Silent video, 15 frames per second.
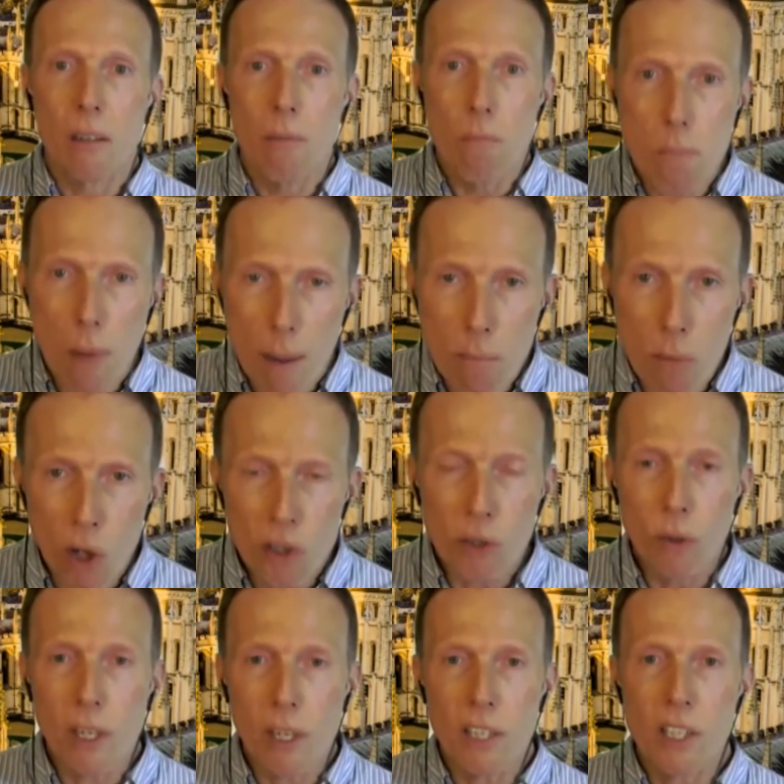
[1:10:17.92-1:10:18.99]
my
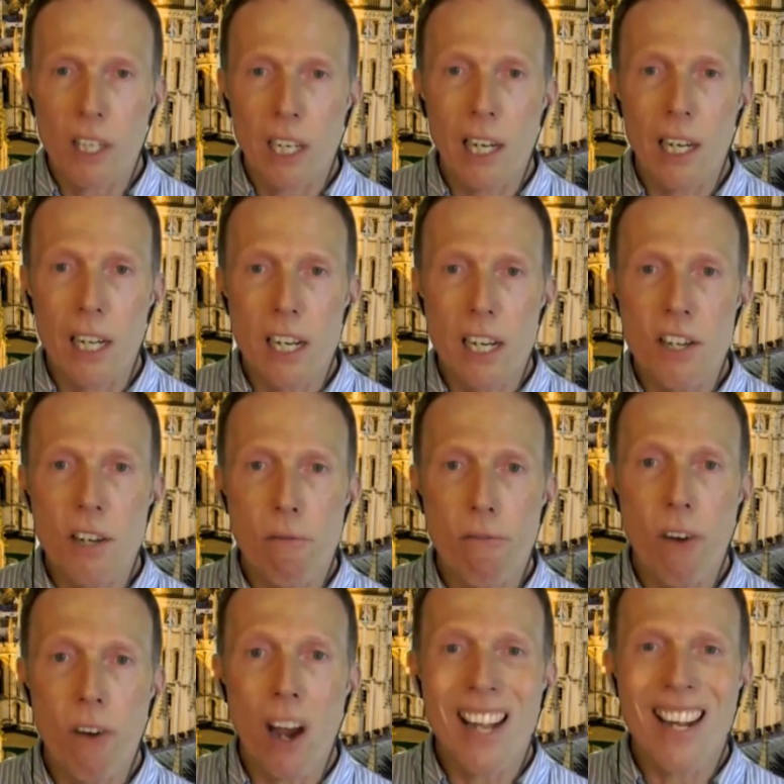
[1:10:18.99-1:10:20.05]
model is clearly
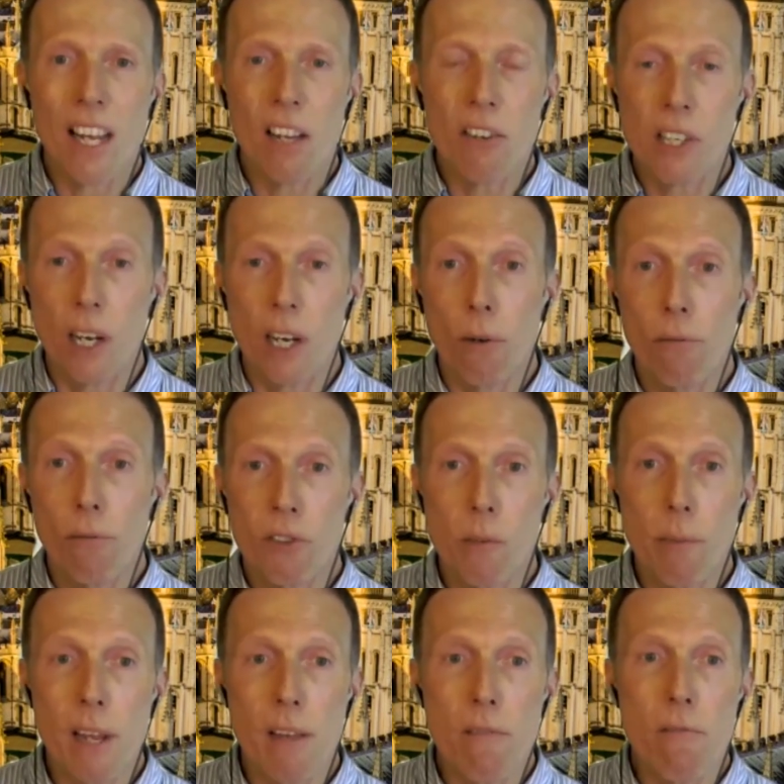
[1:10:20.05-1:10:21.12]
defining itself to
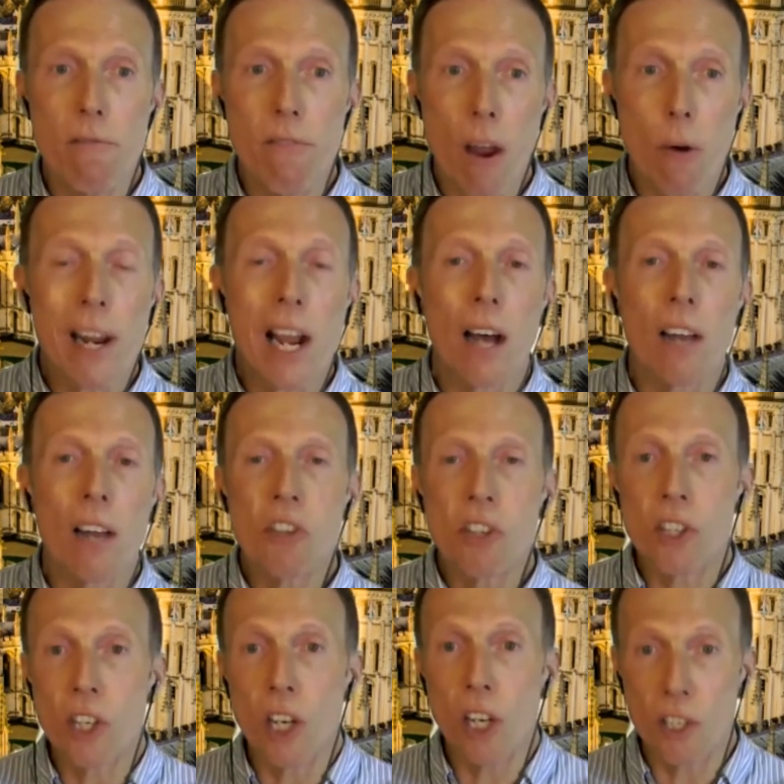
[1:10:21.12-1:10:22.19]
be very
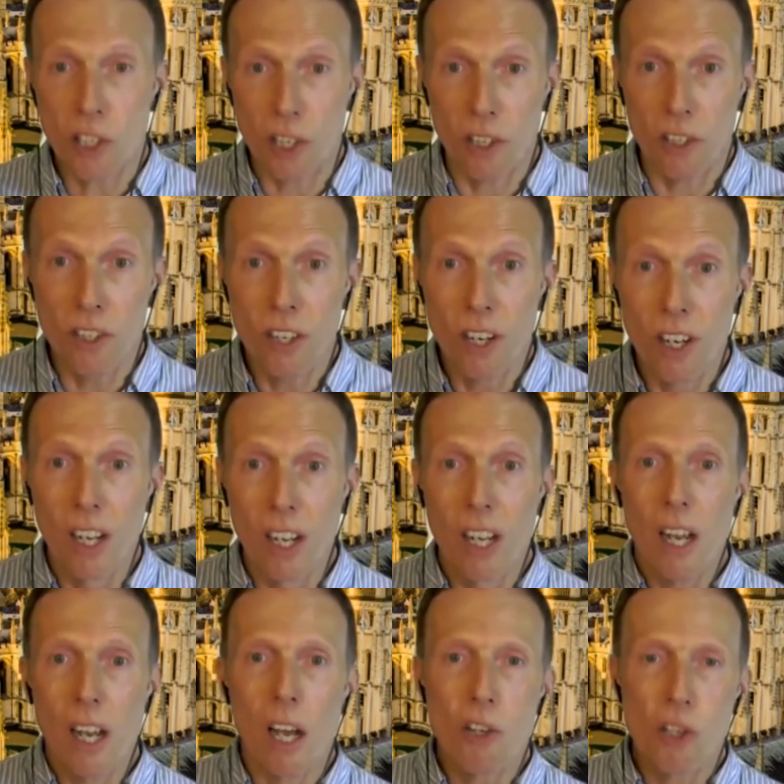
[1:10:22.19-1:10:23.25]
uncertain
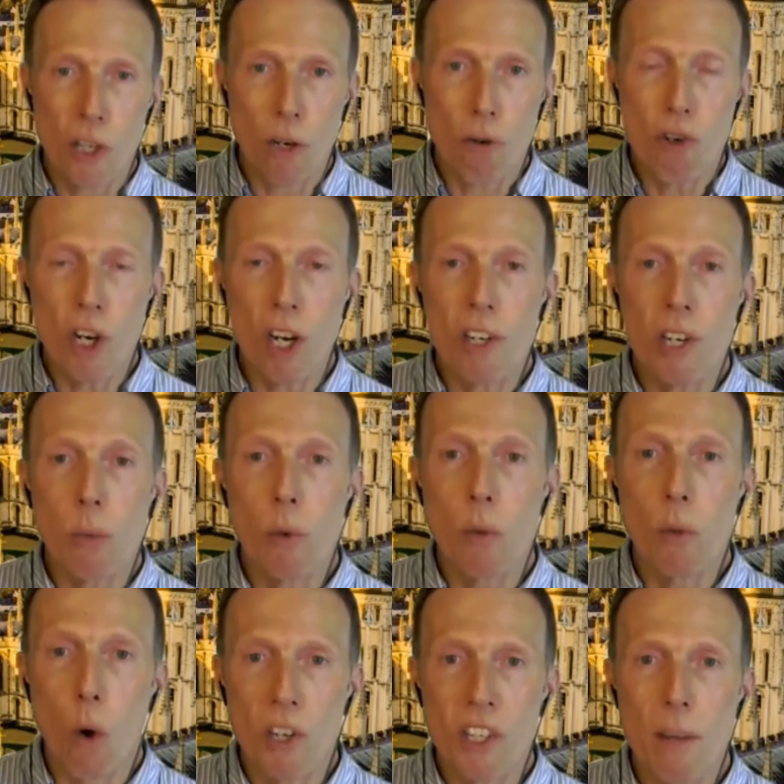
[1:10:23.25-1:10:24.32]
associated with
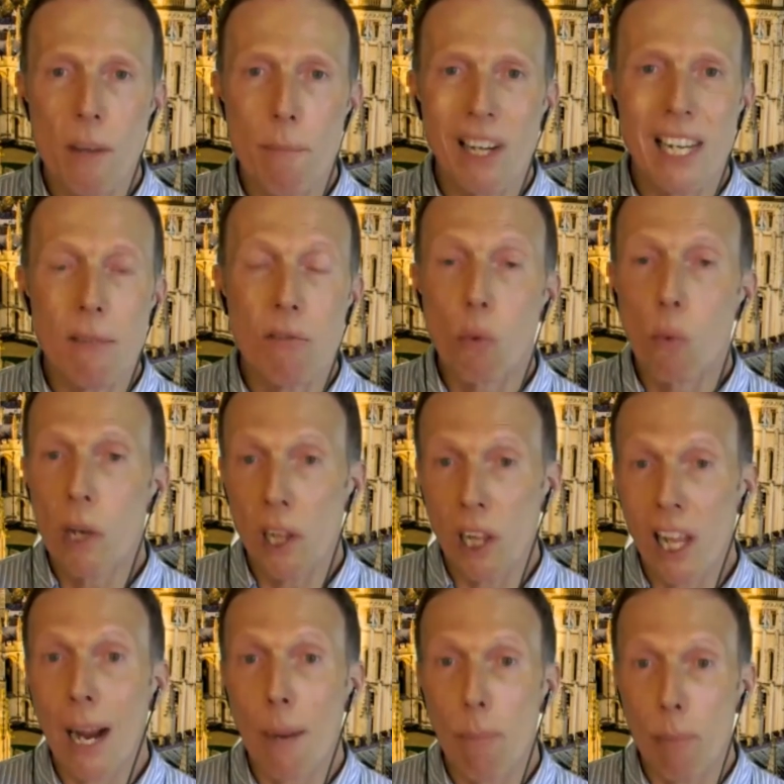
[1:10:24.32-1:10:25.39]
what it believes will
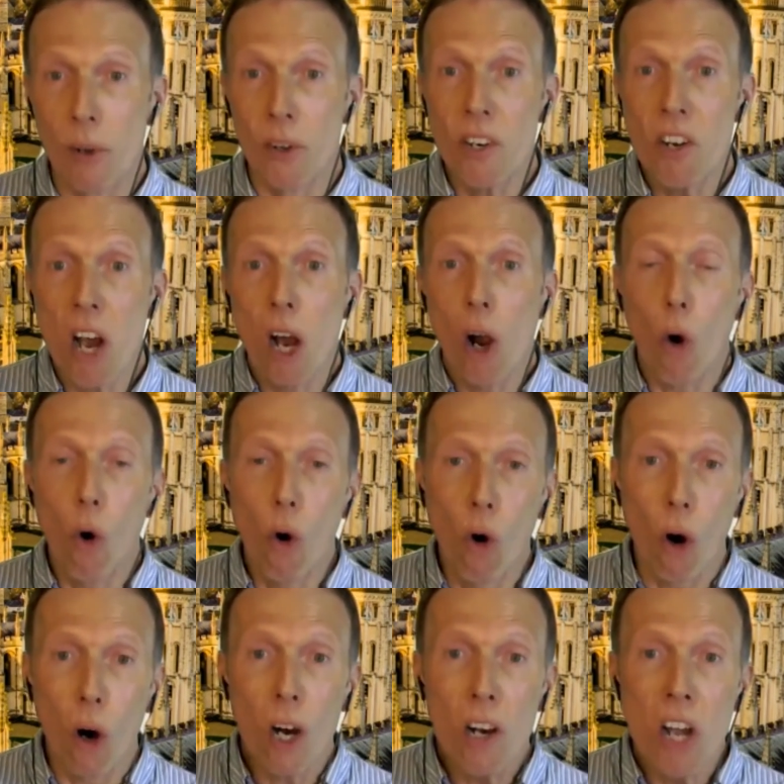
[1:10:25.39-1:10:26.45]
happen,
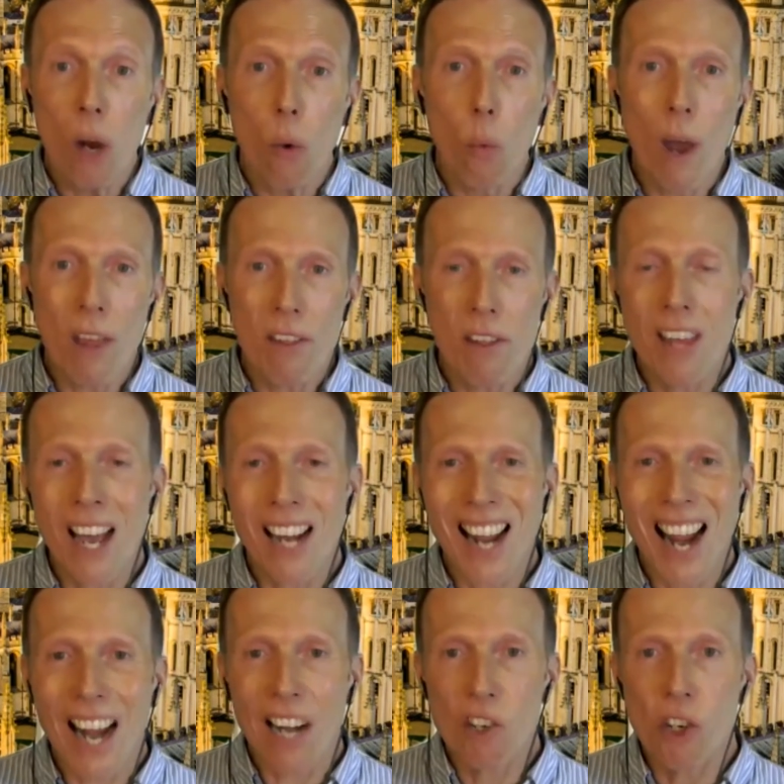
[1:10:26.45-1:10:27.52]
or whether that
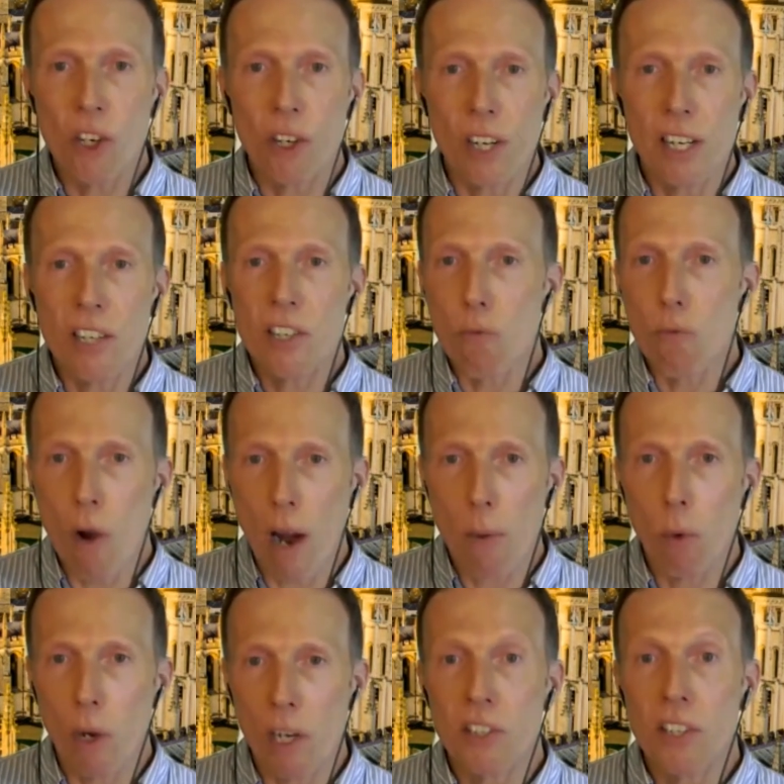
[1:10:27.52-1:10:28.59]
action is the right
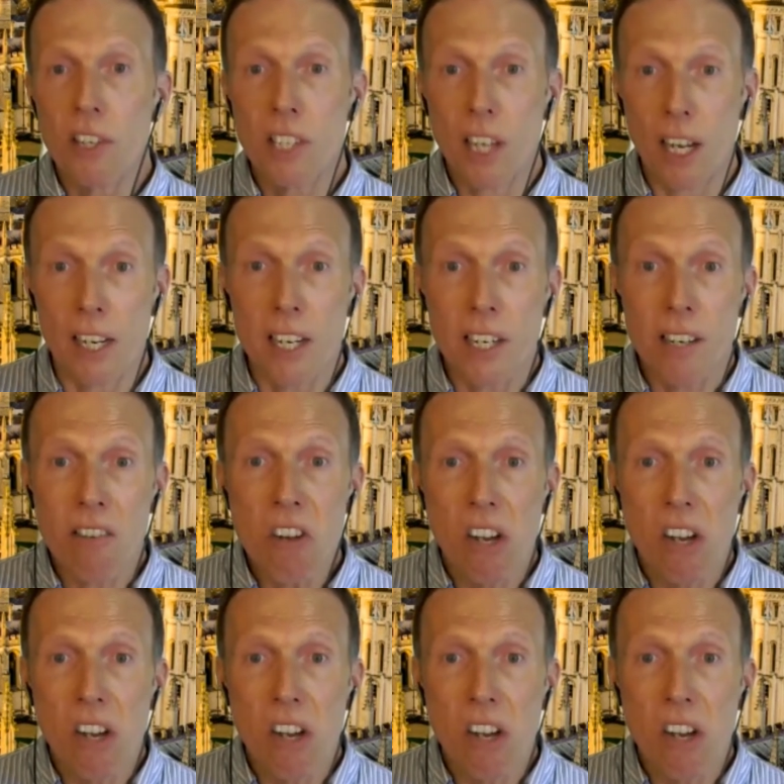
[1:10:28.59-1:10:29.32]
one to take.